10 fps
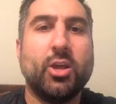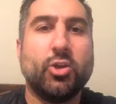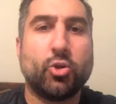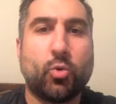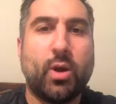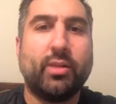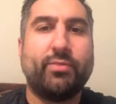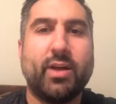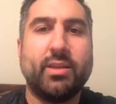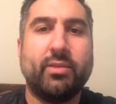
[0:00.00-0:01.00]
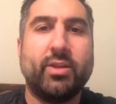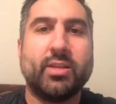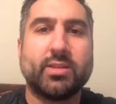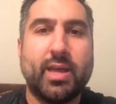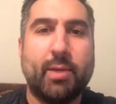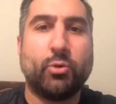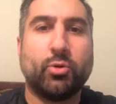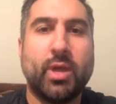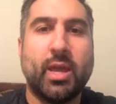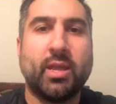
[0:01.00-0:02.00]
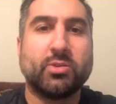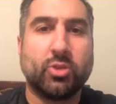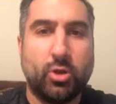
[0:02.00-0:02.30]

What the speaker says: your qualified dividends and capital gains,